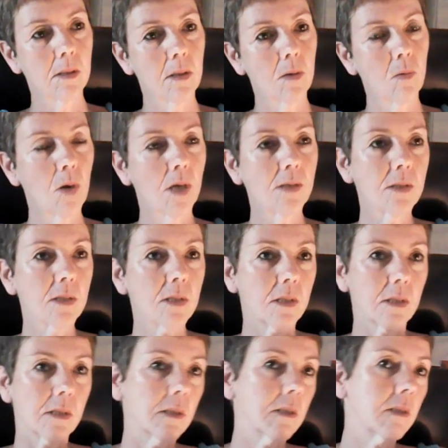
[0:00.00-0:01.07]

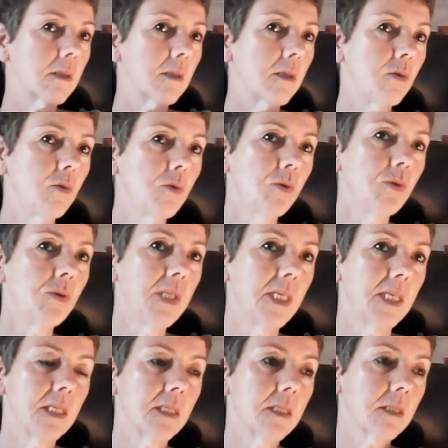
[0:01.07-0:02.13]
Once you do
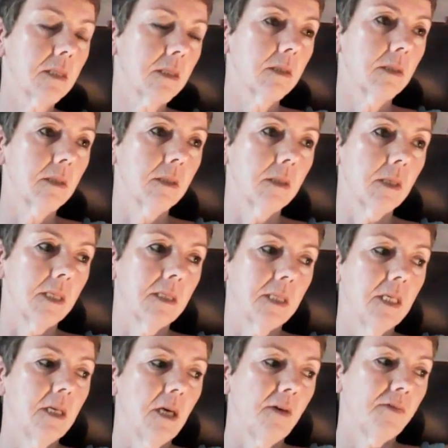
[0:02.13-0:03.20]
this, I
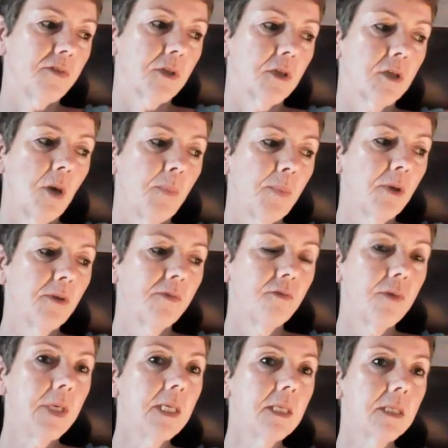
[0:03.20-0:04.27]
think after a couple of
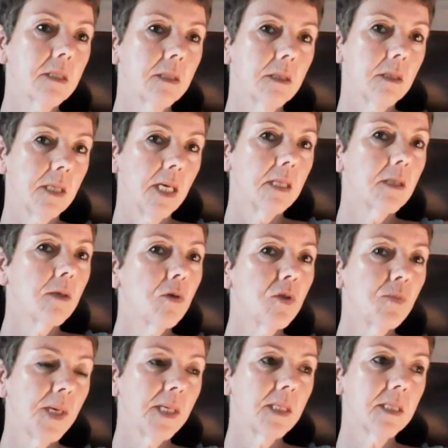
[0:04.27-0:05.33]
weeks, it goes
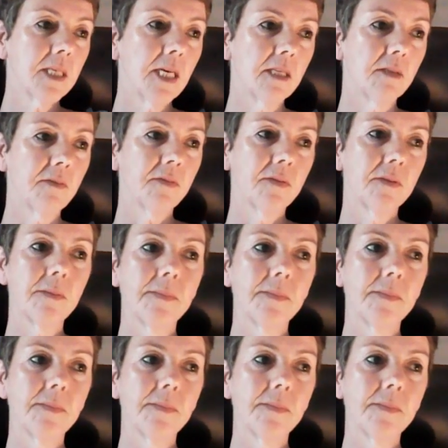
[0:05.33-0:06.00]
by itself.